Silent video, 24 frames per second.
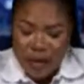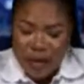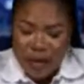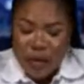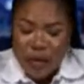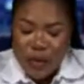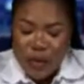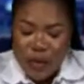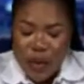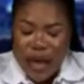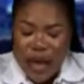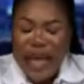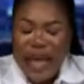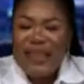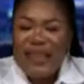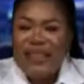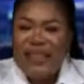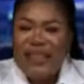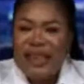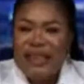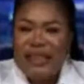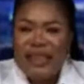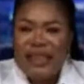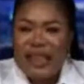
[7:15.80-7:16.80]
Where is
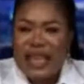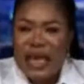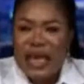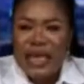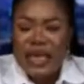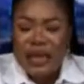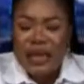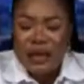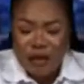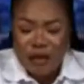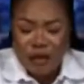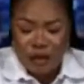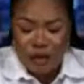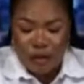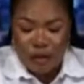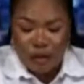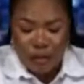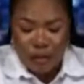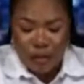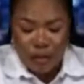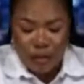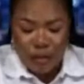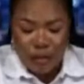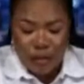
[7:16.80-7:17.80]
this leading to?
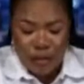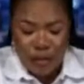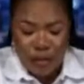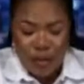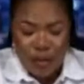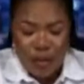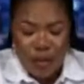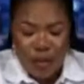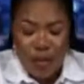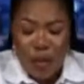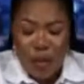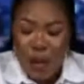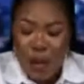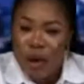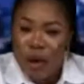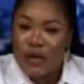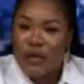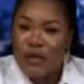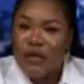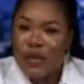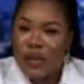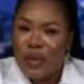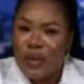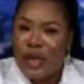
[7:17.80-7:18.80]

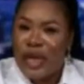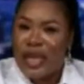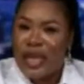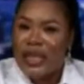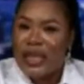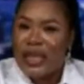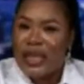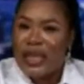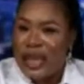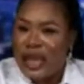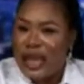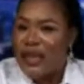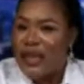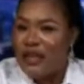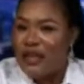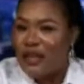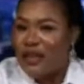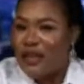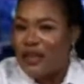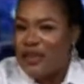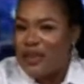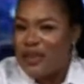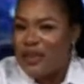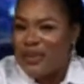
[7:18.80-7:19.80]
What could it lead
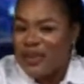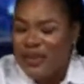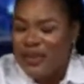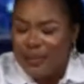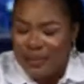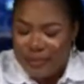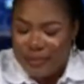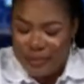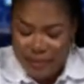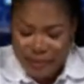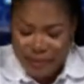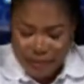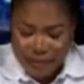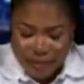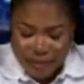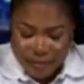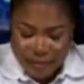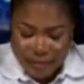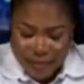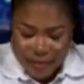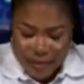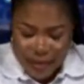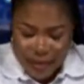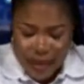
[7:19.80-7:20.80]
to?
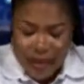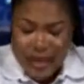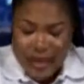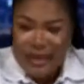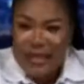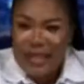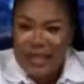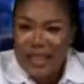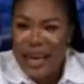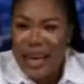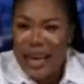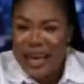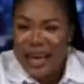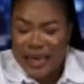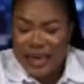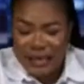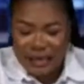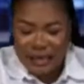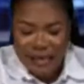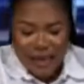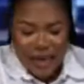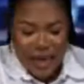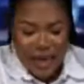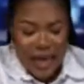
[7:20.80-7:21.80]

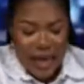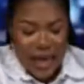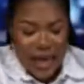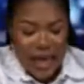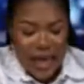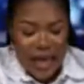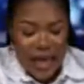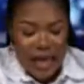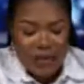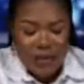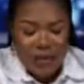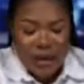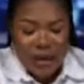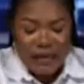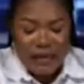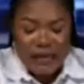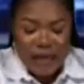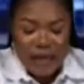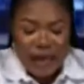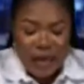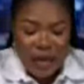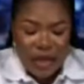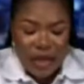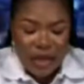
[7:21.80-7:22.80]
Tonight, as we
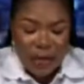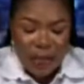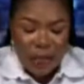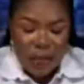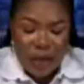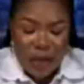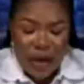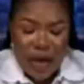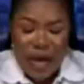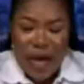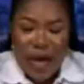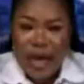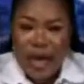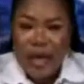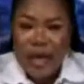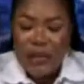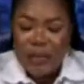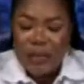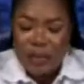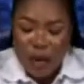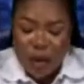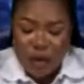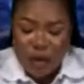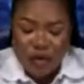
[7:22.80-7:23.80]
examine the pre
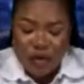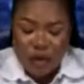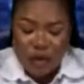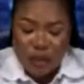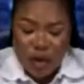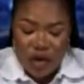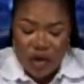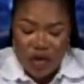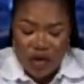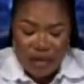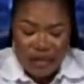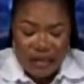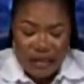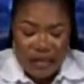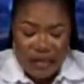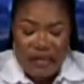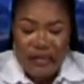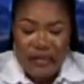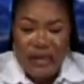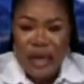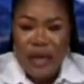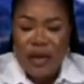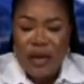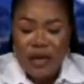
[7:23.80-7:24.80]
and post Washington
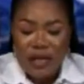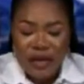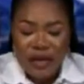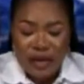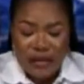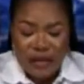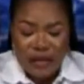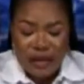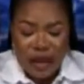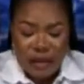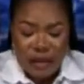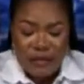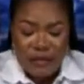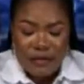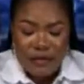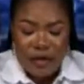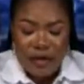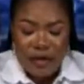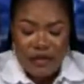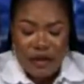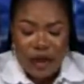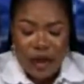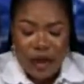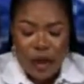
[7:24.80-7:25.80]
Stakeholders
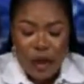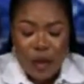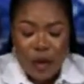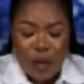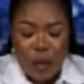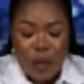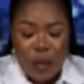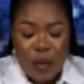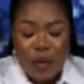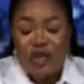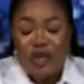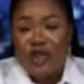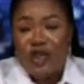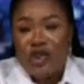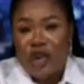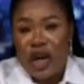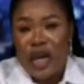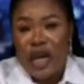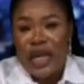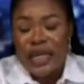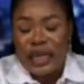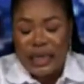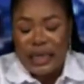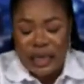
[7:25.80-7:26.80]
Conference, we will
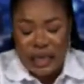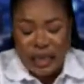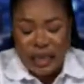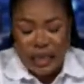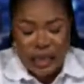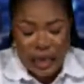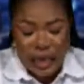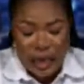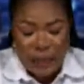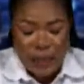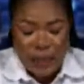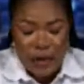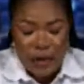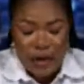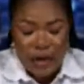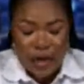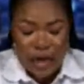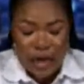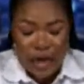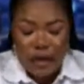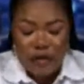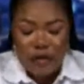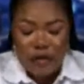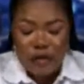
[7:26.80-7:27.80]
surely dig deeper
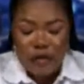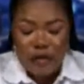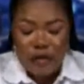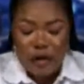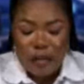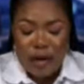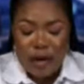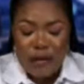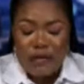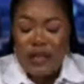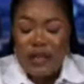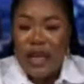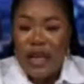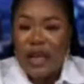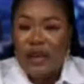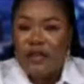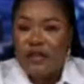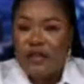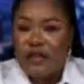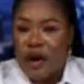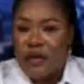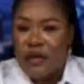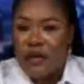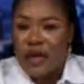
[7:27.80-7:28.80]
into some of these
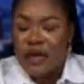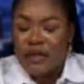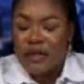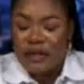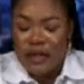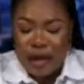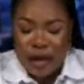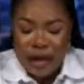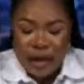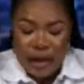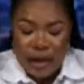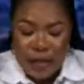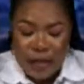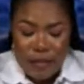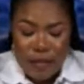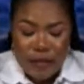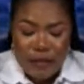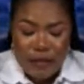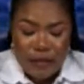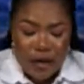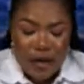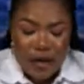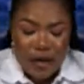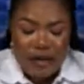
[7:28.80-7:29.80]
stories.
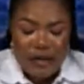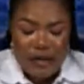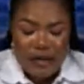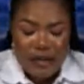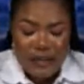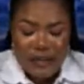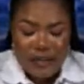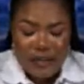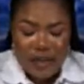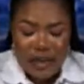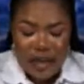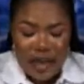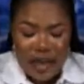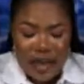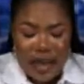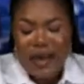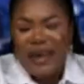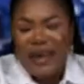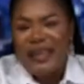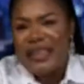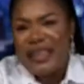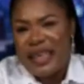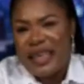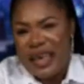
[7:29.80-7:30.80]
But first, let
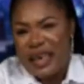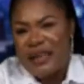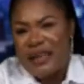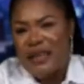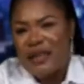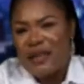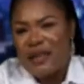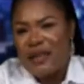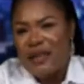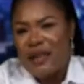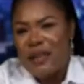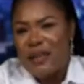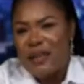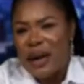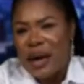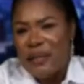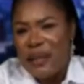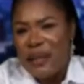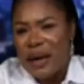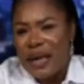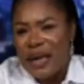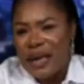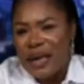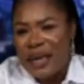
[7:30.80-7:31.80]
us get to the
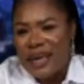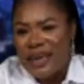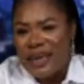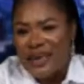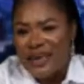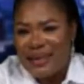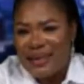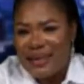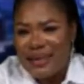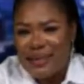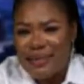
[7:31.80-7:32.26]
prime headlines.